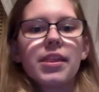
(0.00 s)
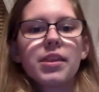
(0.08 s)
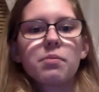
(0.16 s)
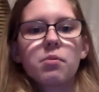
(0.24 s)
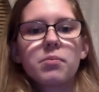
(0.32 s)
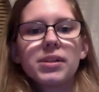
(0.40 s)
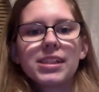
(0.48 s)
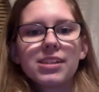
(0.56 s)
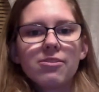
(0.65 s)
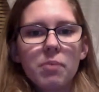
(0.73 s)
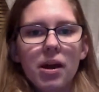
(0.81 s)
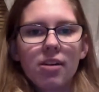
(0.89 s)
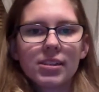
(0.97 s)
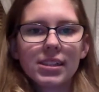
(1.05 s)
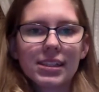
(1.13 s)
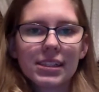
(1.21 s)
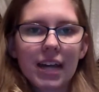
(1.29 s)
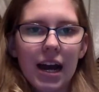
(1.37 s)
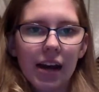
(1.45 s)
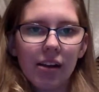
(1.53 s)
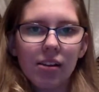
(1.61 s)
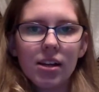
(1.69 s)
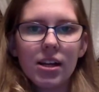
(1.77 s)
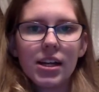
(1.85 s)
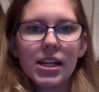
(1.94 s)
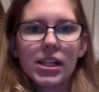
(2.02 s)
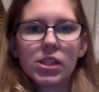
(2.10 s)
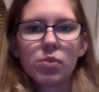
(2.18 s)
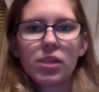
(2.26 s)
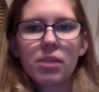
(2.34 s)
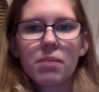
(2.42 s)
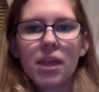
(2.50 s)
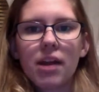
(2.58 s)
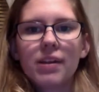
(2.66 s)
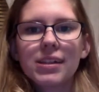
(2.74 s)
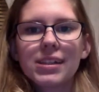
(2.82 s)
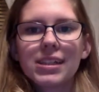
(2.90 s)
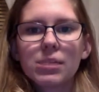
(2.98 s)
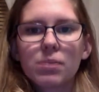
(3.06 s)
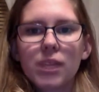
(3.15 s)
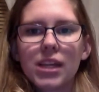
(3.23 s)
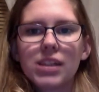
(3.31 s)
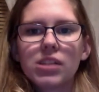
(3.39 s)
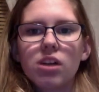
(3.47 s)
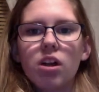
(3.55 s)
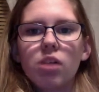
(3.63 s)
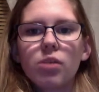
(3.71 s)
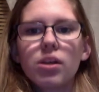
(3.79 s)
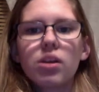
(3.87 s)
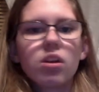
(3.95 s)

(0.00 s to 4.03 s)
The permissive parenting style is when the parent displays tolerant,